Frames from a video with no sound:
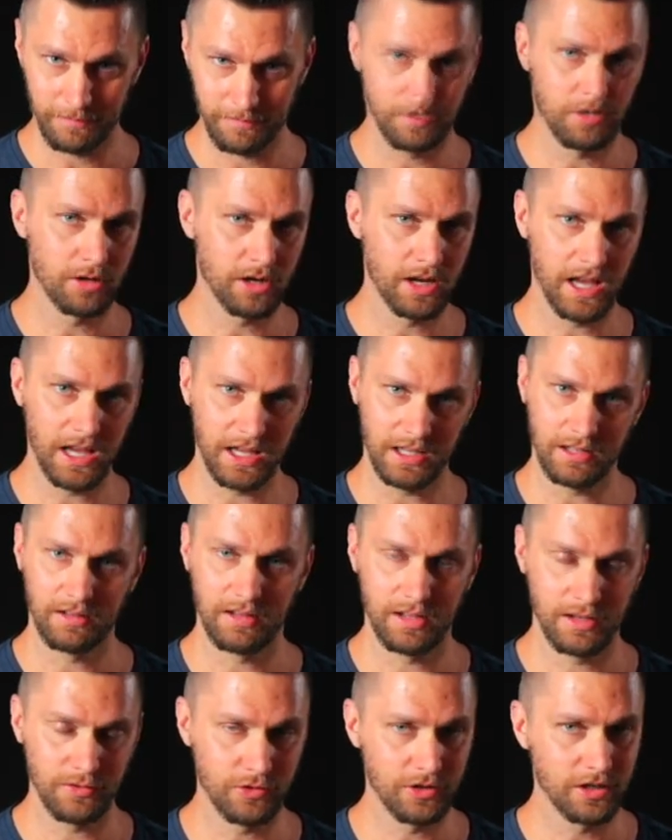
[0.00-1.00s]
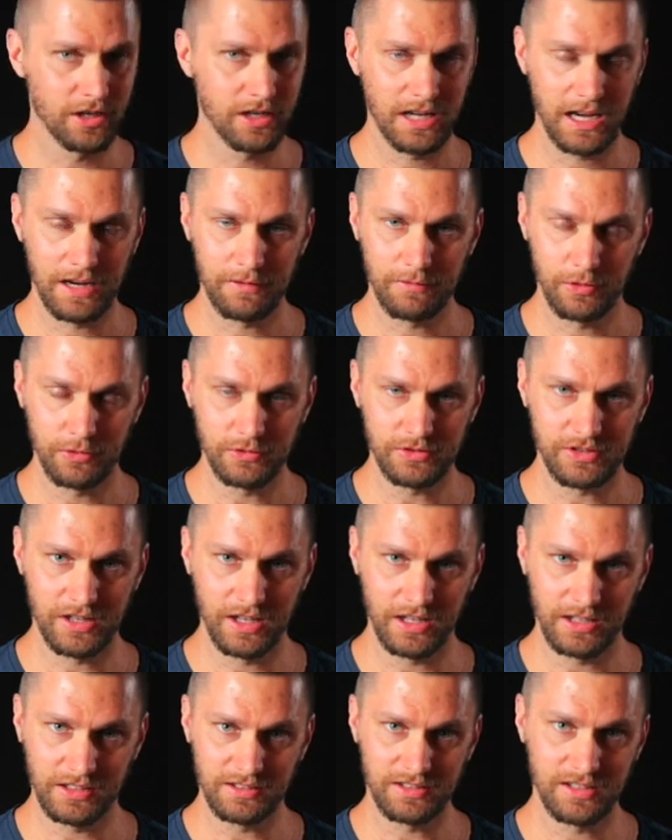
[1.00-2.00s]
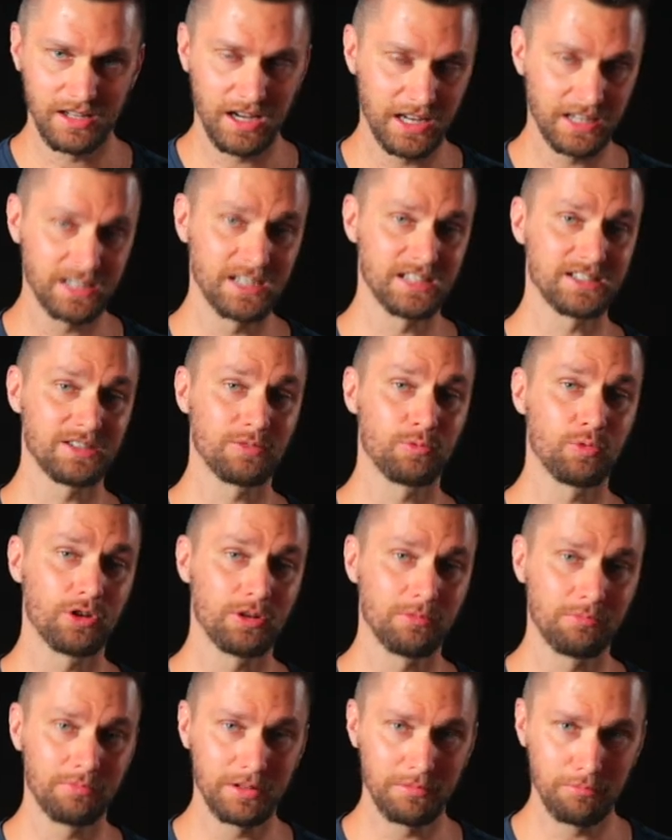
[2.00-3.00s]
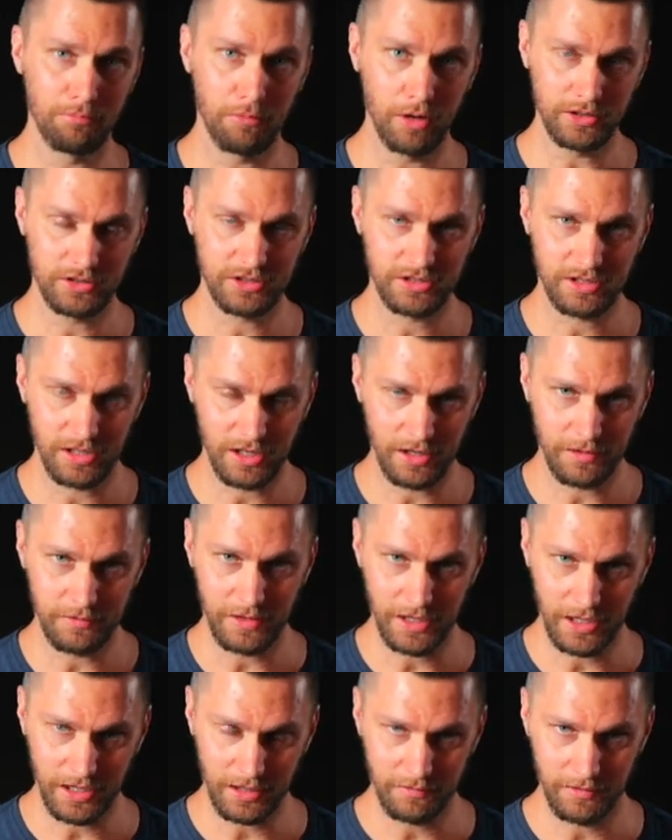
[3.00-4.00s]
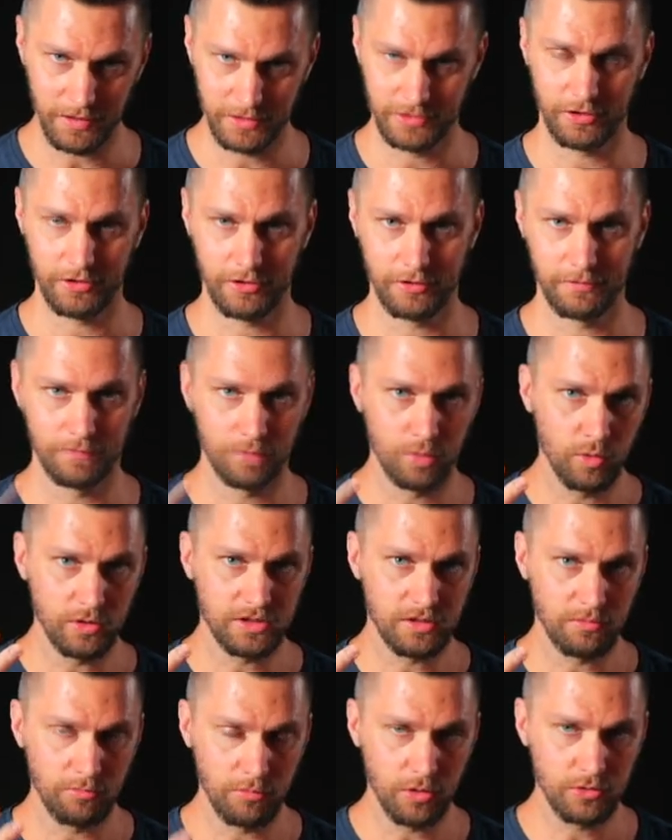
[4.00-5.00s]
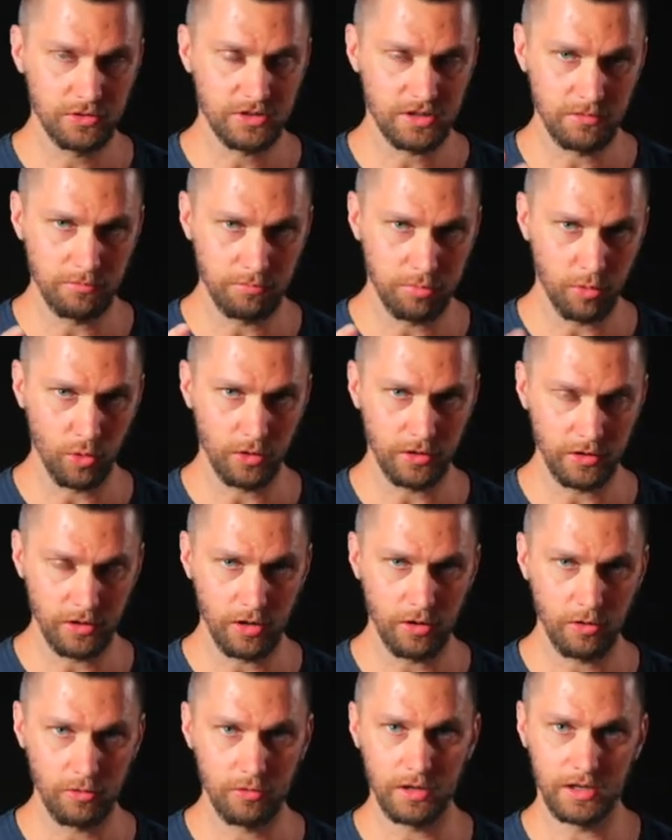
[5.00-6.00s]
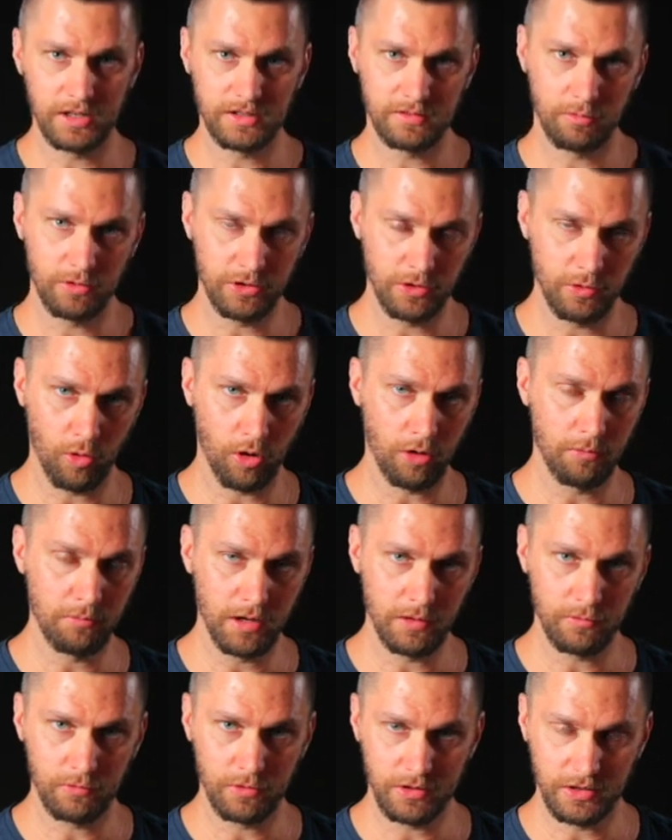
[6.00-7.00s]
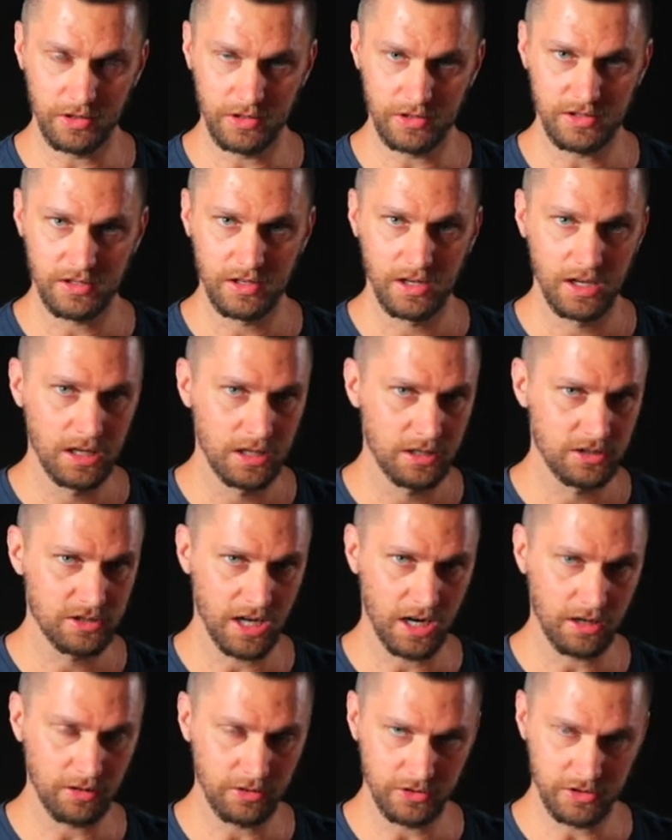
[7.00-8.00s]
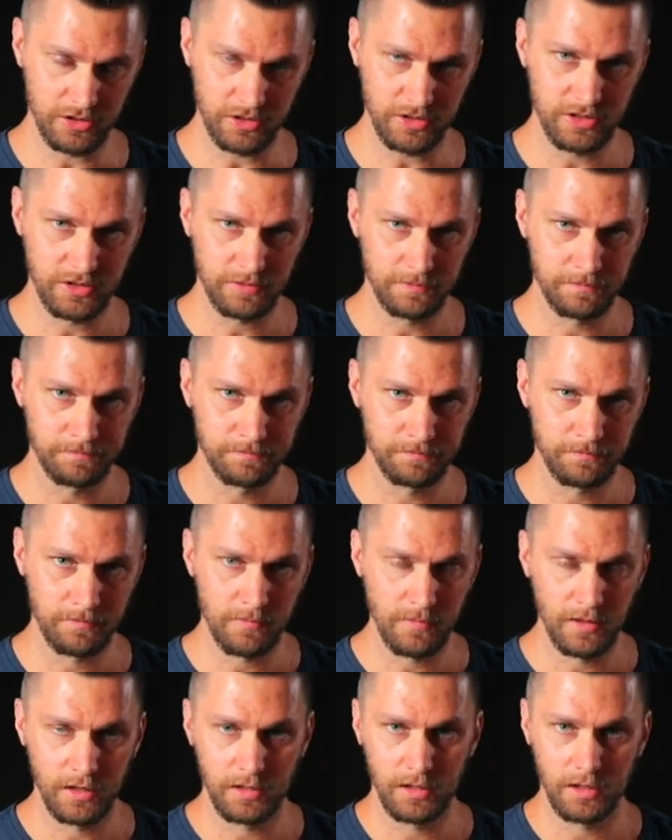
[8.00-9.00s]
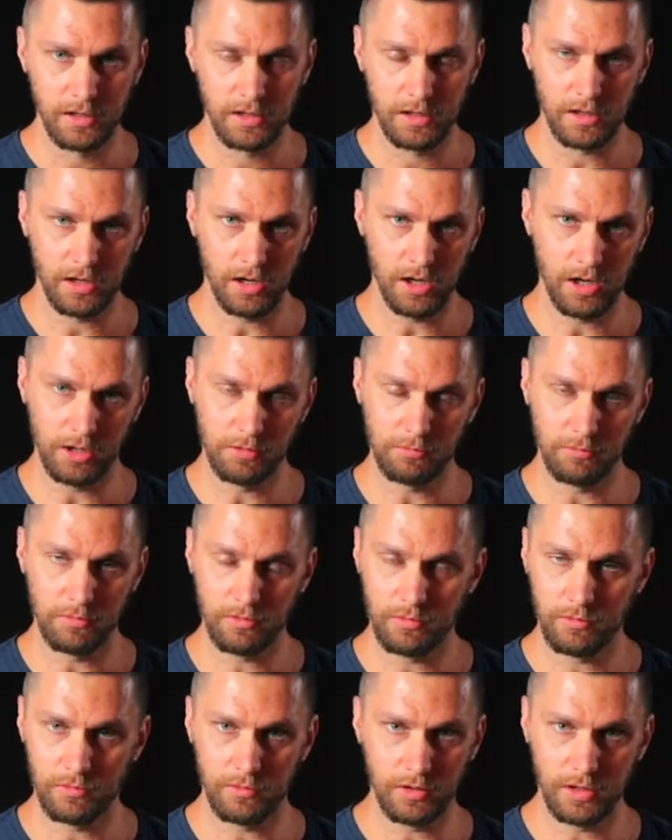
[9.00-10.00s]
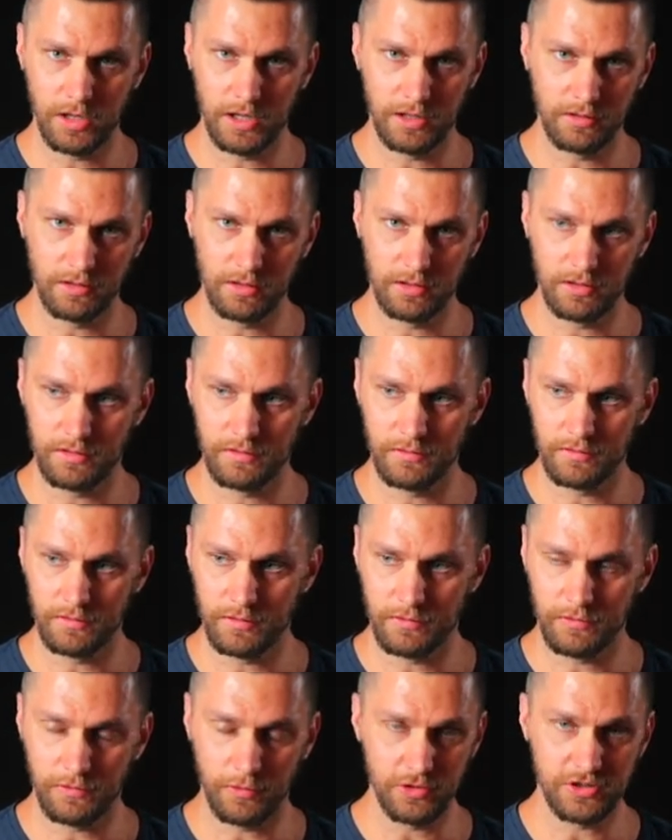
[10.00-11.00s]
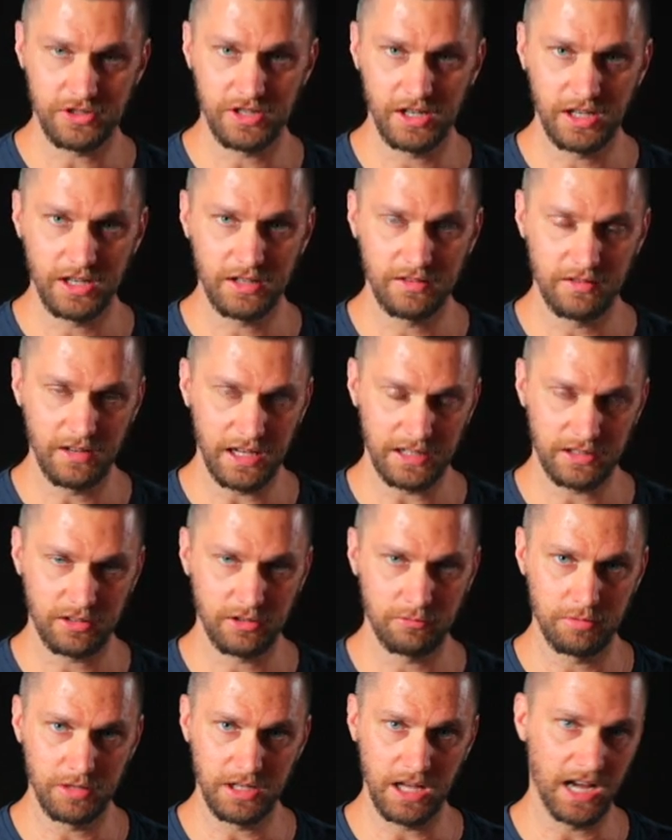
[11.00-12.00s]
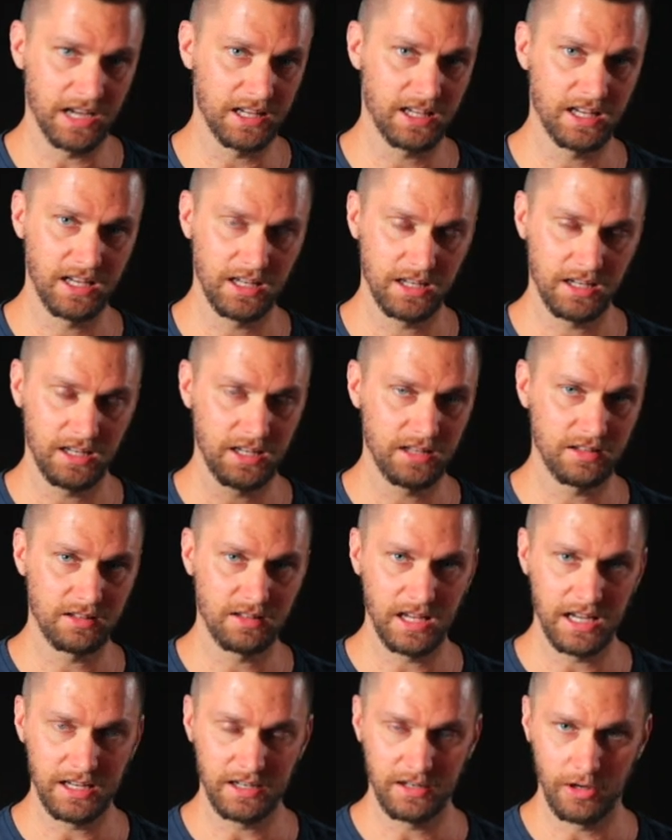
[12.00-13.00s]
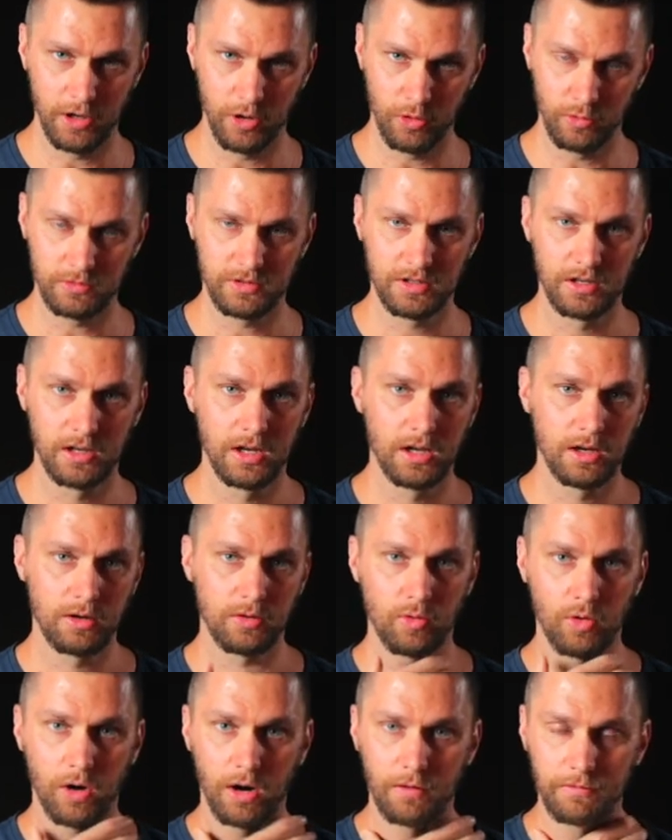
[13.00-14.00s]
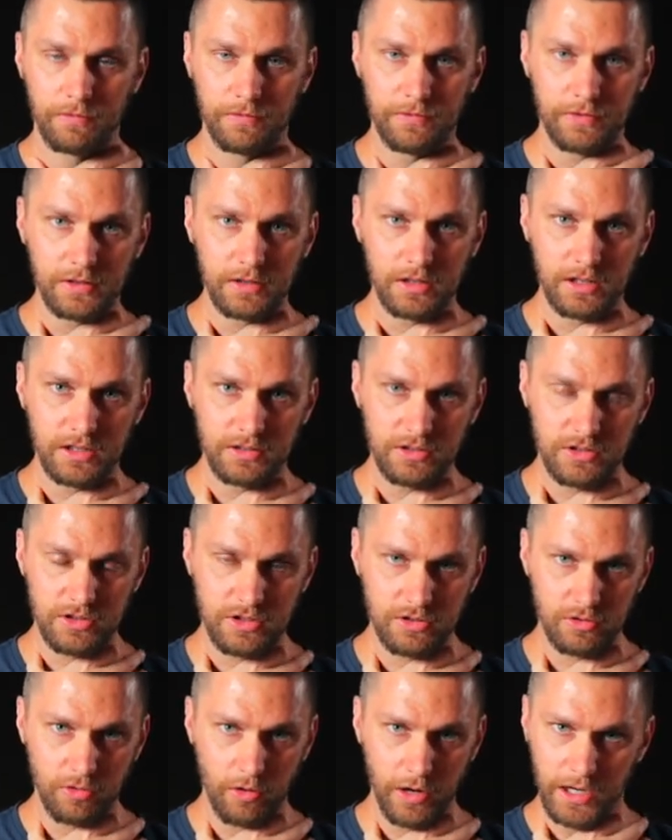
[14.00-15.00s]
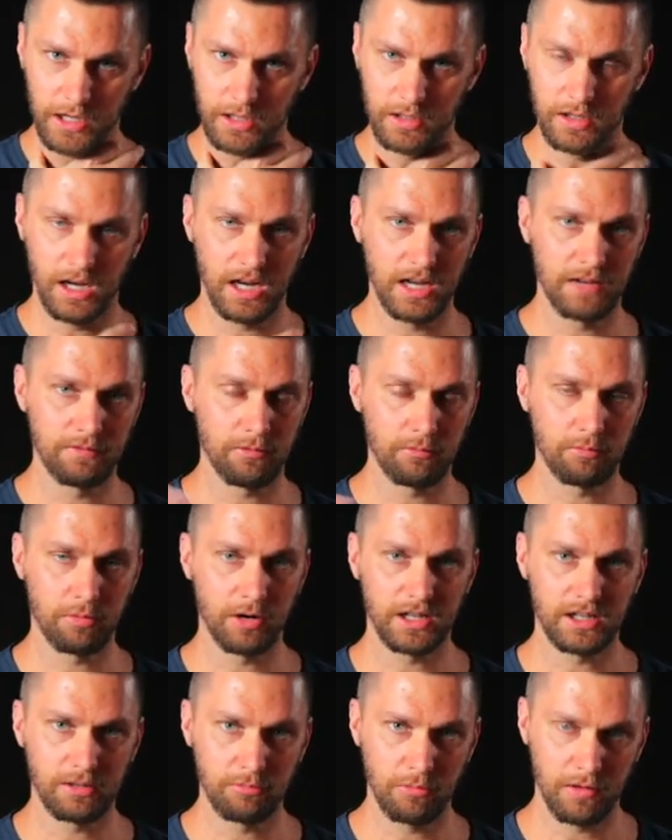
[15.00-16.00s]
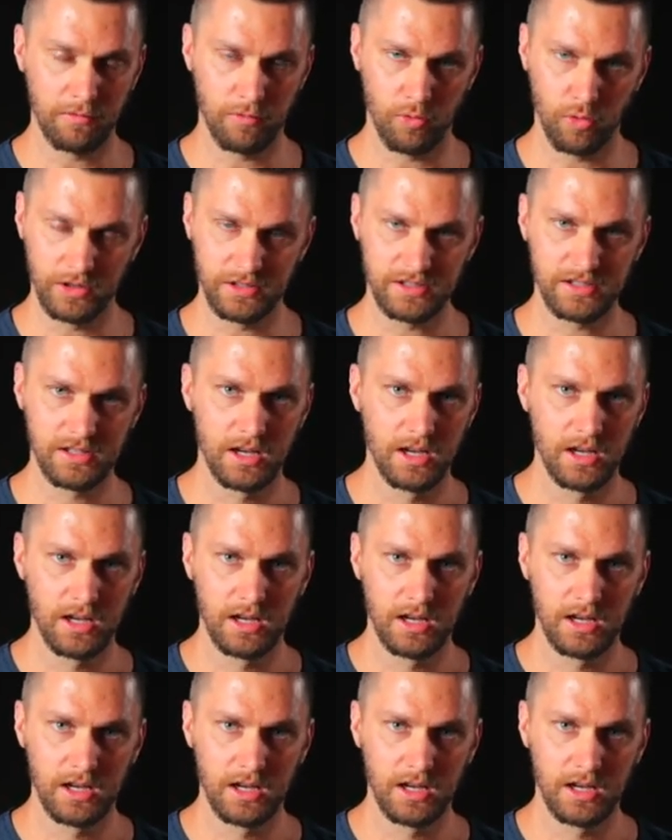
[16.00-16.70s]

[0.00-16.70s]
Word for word: But hey, if you didn't have those things, I guess it wouldn't be much of an adventure. What's most important, though, is when you are met with these challenges um, and for singing, that could be I can't hit that note, or I'm feeling strained. I have a break in my voice.